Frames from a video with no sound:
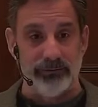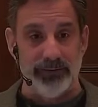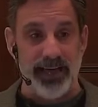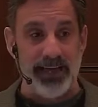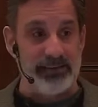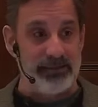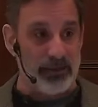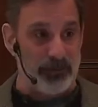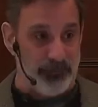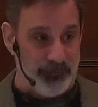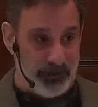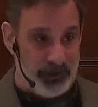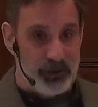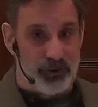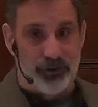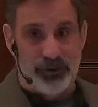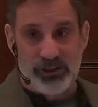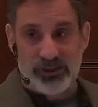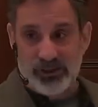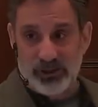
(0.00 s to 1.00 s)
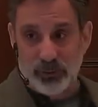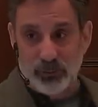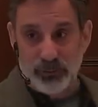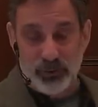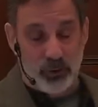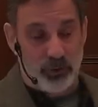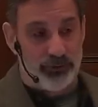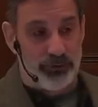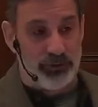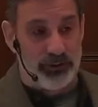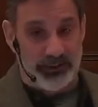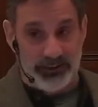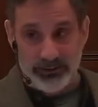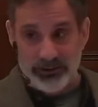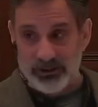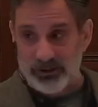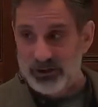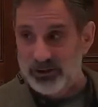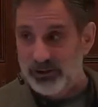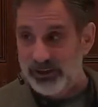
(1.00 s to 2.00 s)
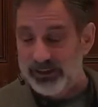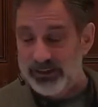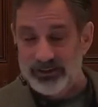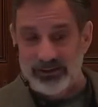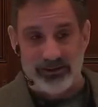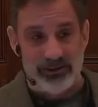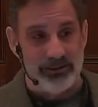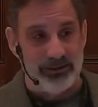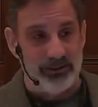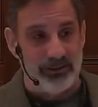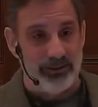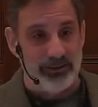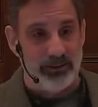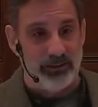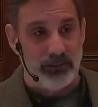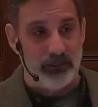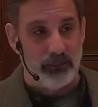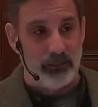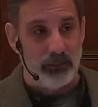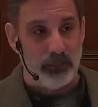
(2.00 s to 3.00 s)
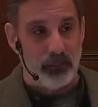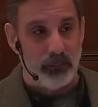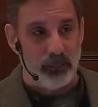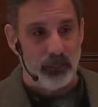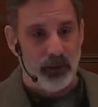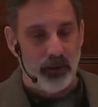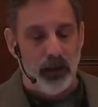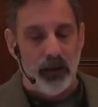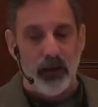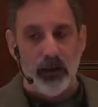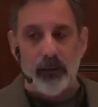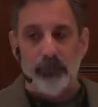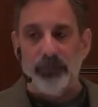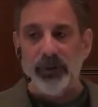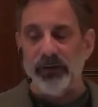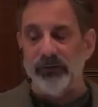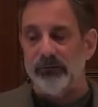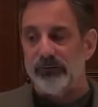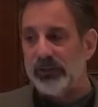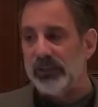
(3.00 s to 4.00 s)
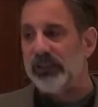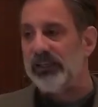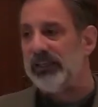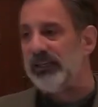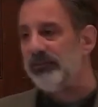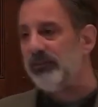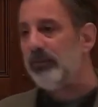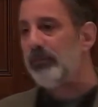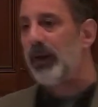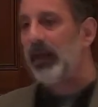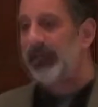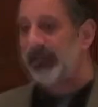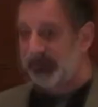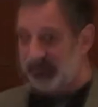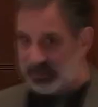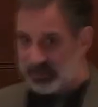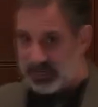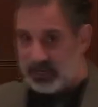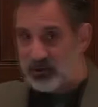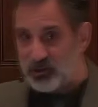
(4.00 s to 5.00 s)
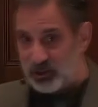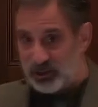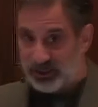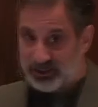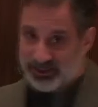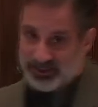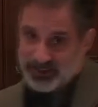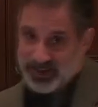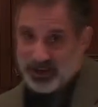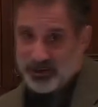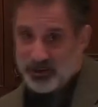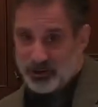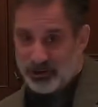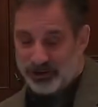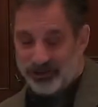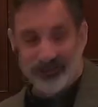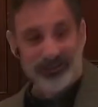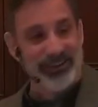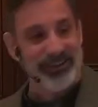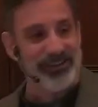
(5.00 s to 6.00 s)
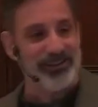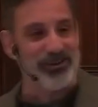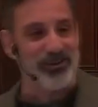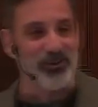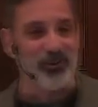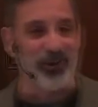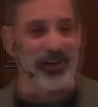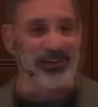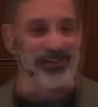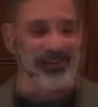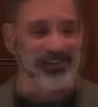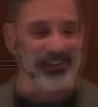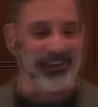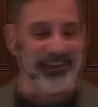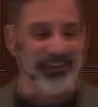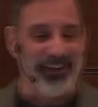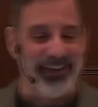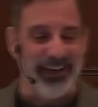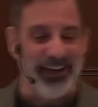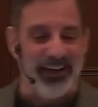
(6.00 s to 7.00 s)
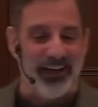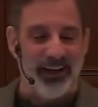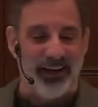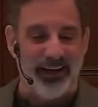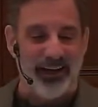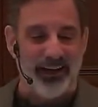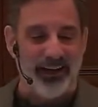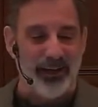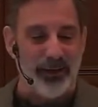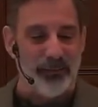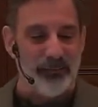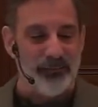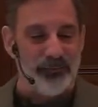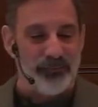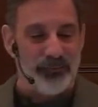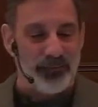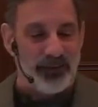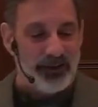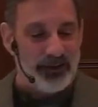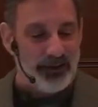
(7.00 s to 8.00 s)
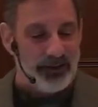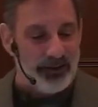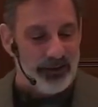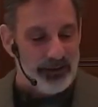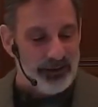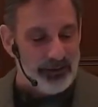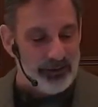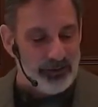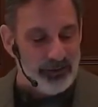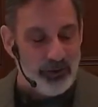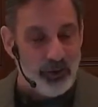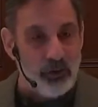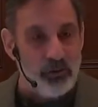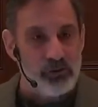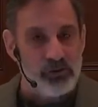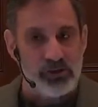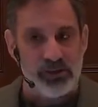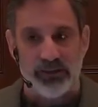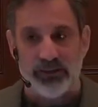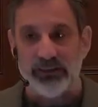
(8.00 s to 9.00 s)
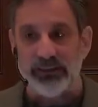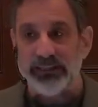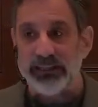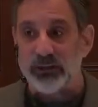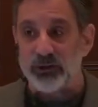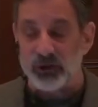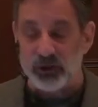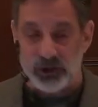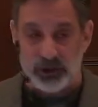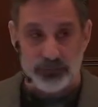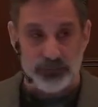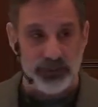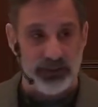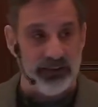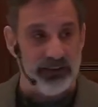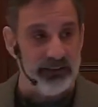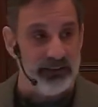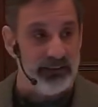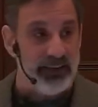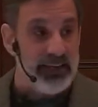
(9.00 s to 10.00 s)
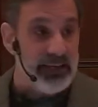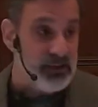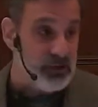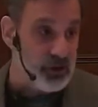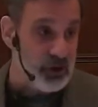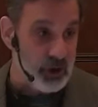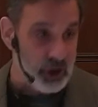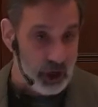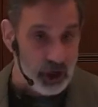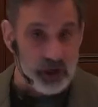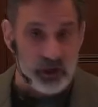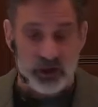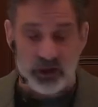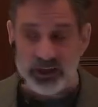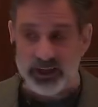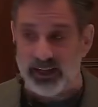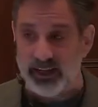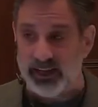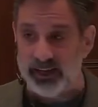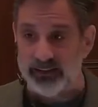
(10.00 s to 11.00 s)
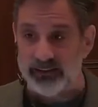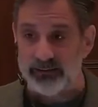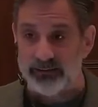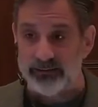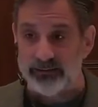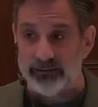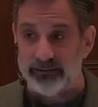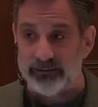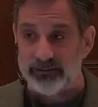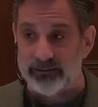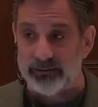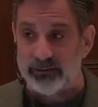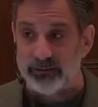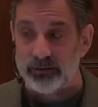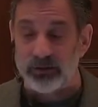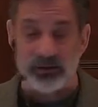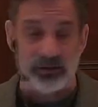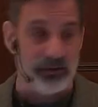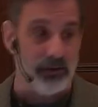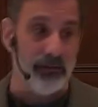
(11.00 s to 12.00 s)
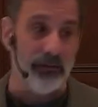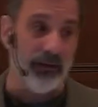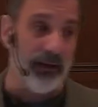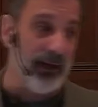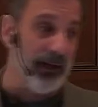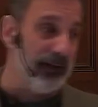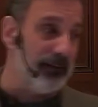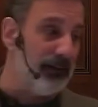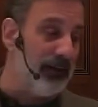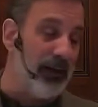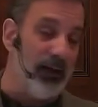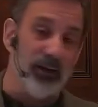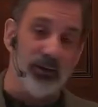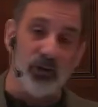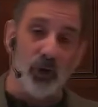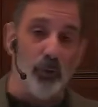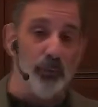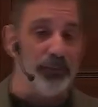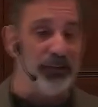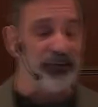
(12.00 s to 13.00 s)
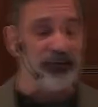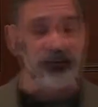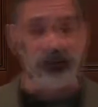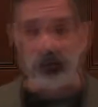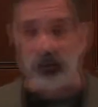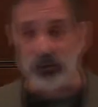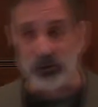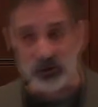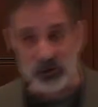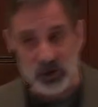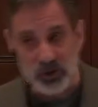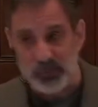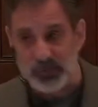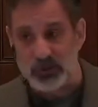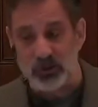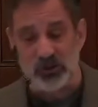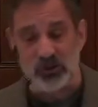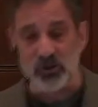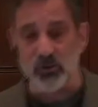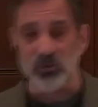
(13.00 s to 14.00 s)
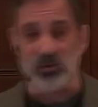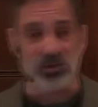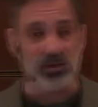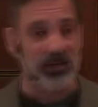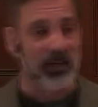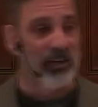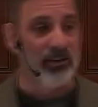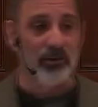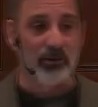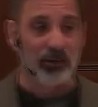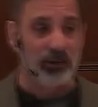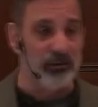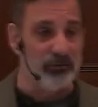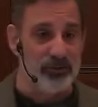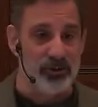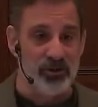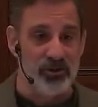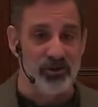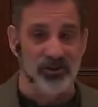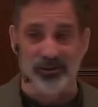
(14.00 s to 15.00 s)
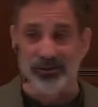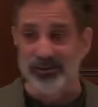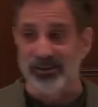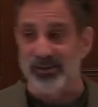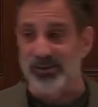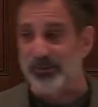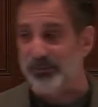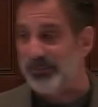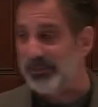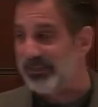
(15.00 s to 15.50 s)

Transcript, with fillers: as the fig tree so beautifully illustrates. But really, even by extension, extension, he's addressing uh, those in leadership in his church today. Because don't, hey, don't be fooled. Just because you say you're a Christian doesn't